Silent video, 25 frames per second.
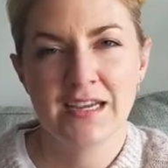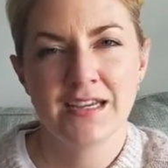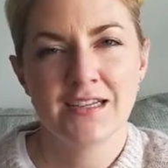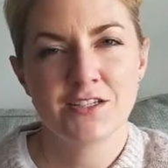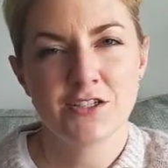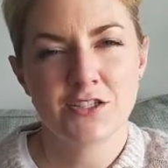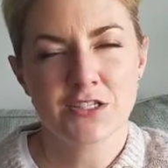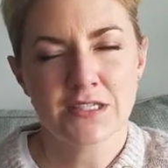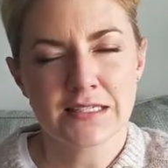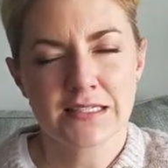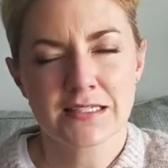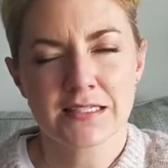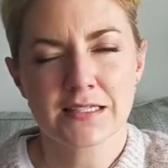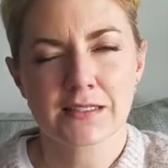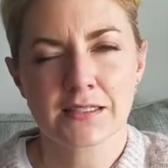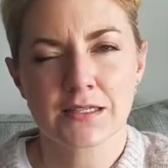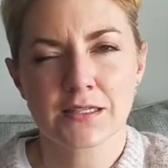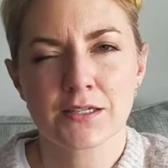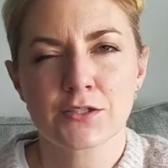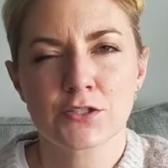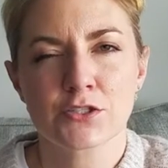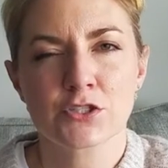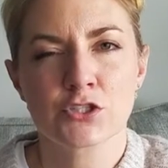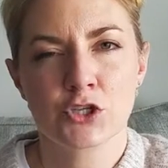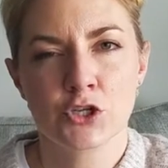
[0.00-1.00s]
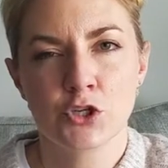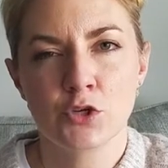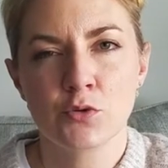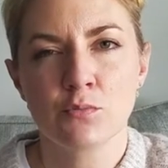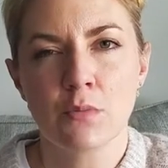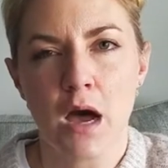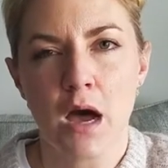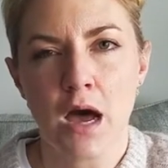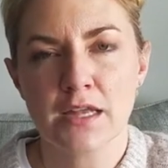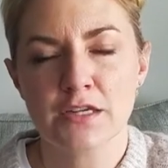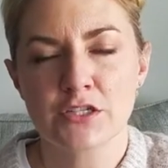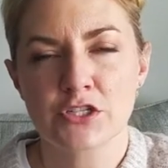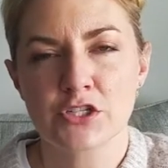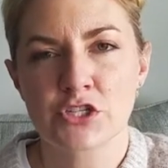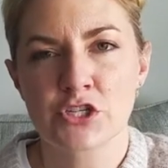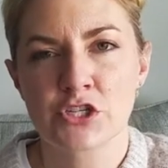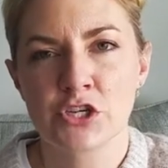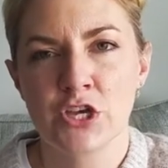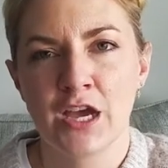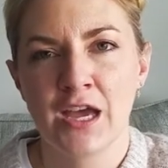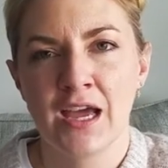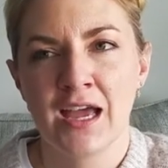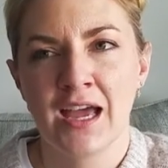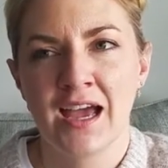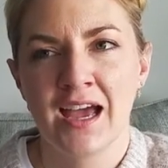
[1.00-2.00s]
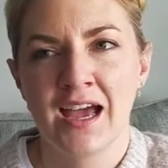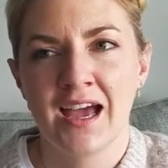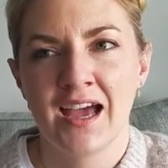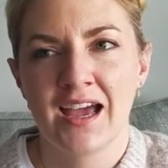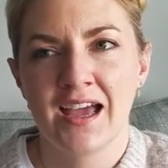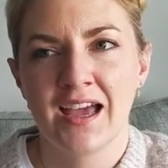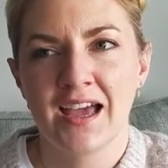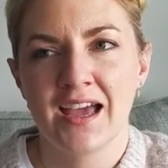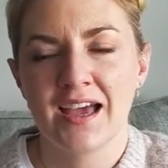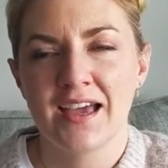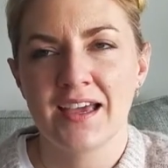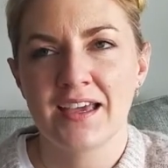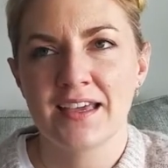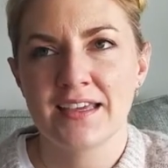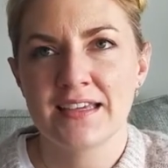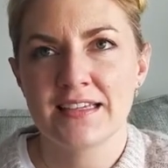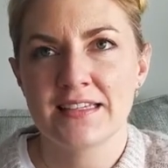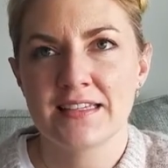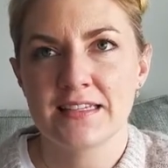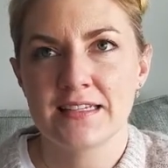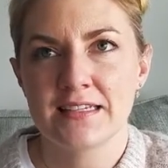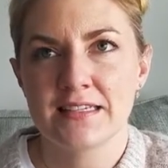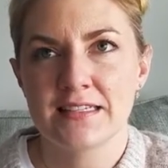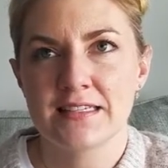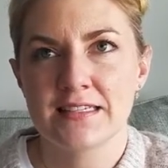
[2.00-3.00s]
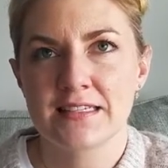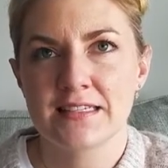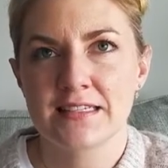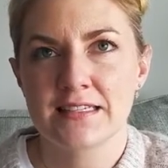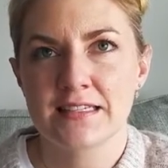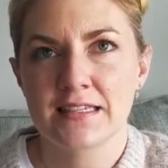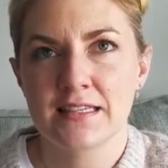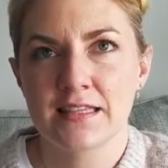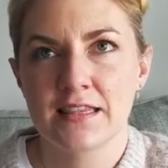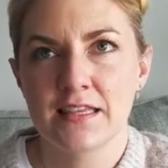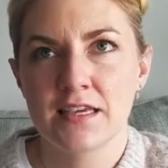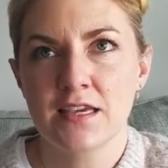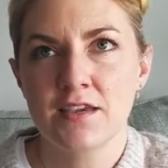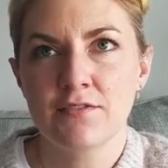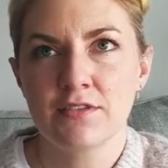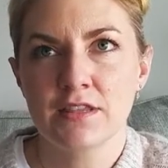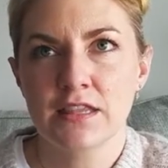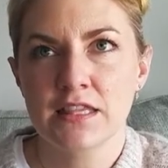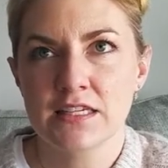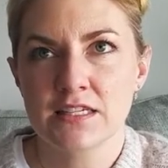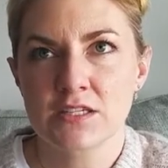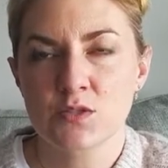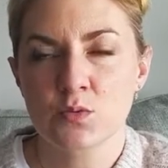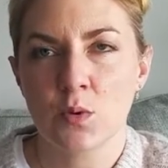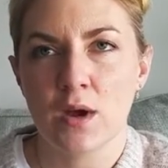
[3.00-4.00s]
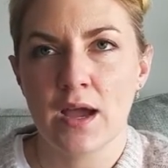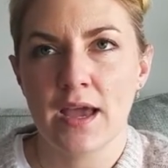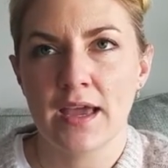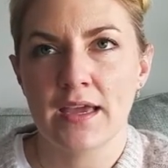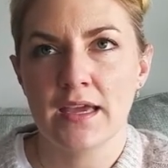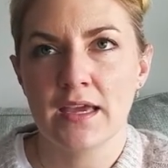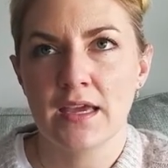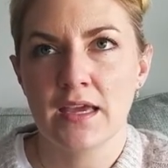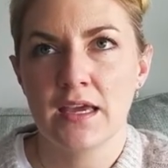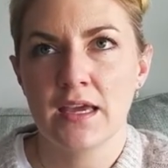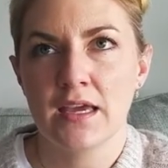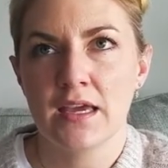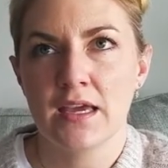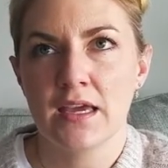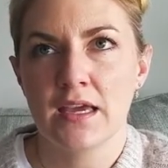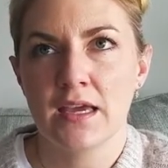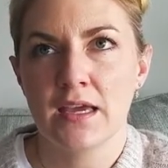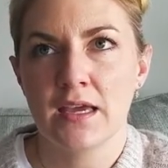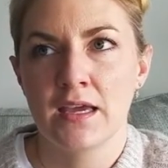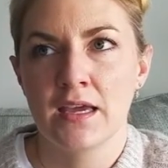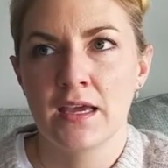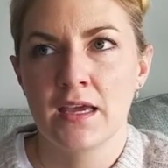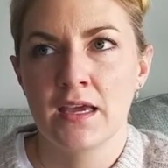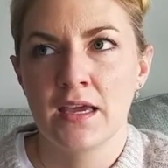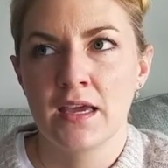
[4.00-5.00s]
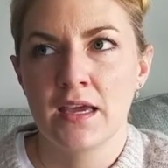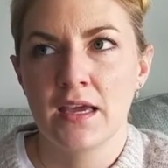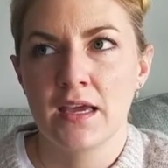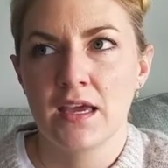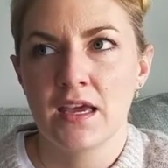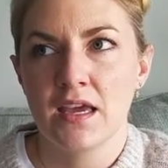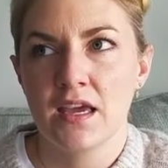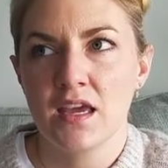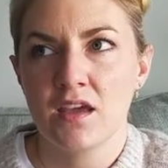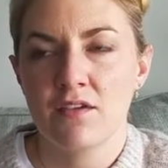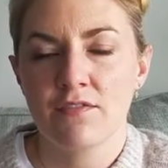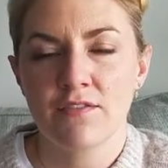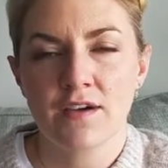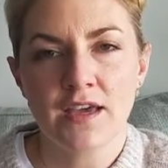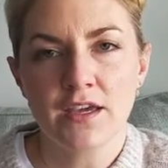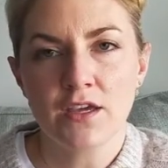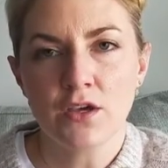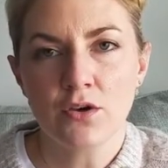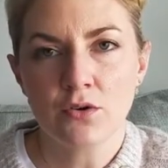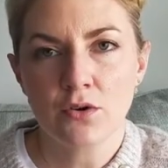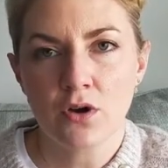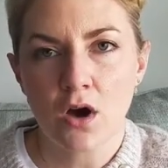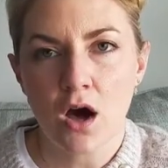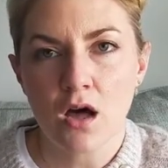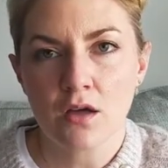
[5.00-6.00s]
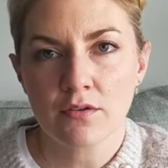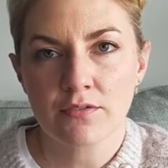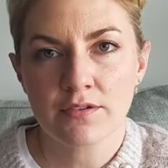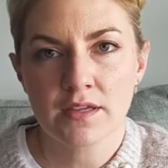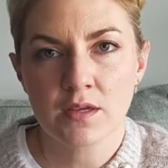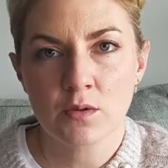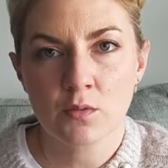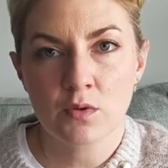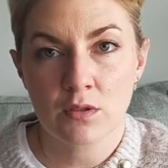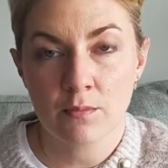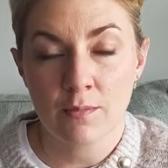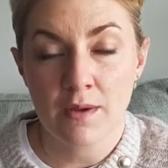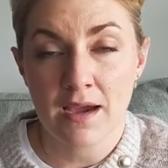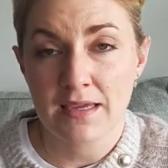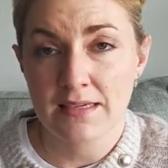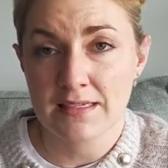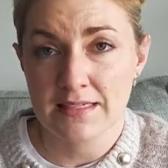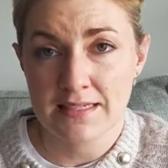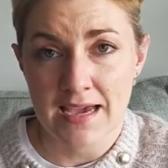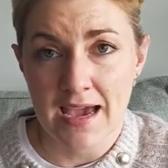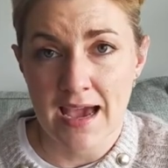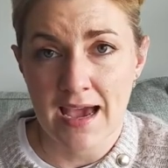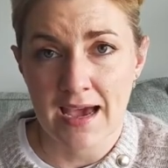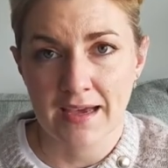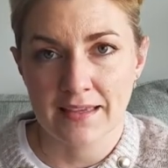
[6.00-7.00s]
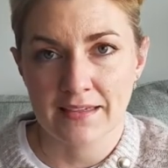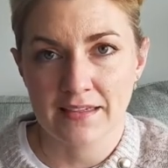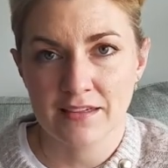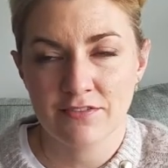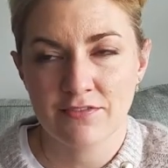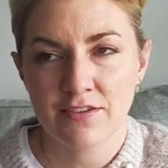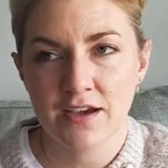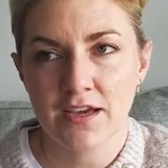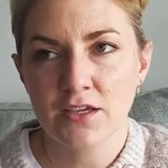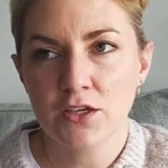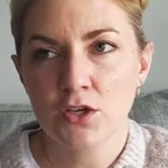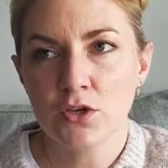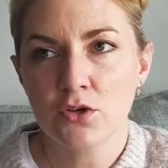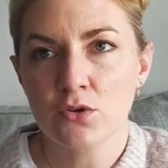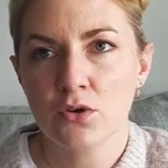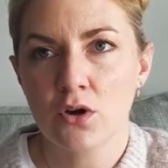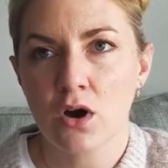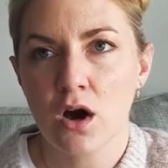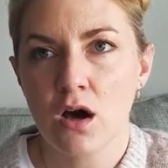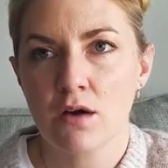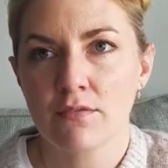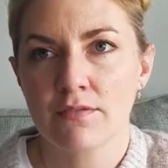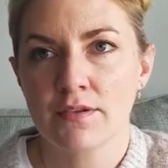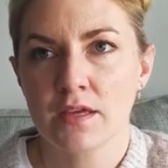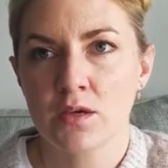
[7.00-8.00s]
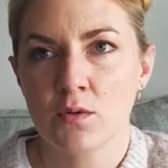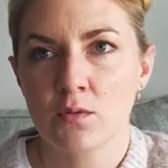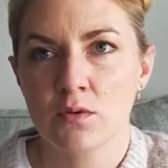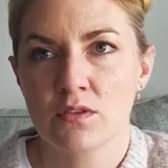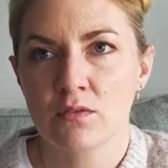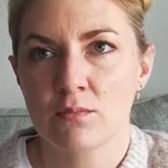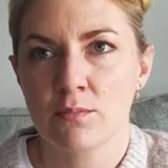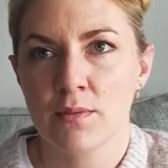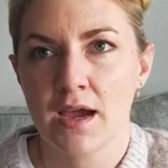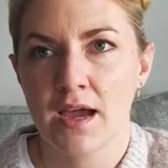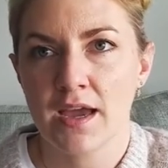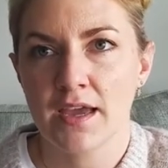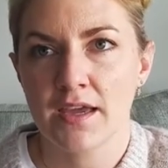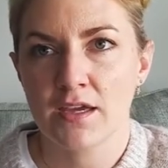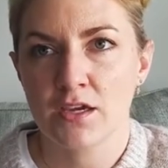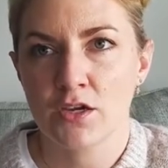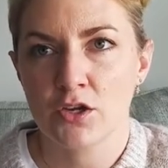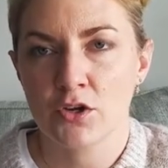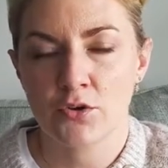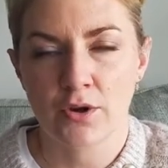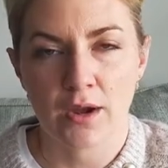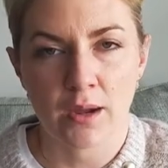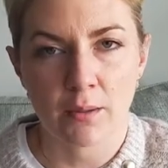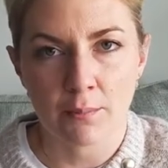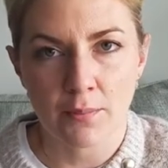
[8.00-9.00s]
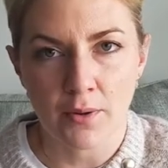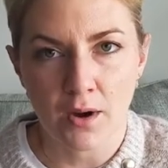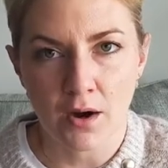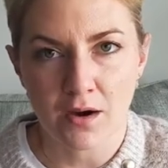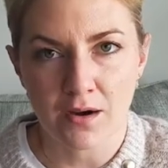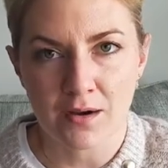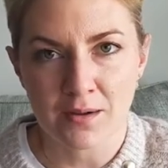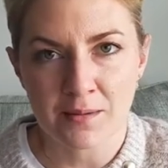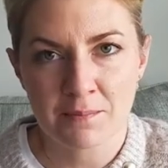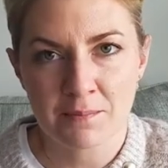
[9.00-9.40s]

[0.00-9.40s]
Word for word: just a little too much. It's, it's think of it this way. If I go golfing with my dad, if I go golfing with my grandpa,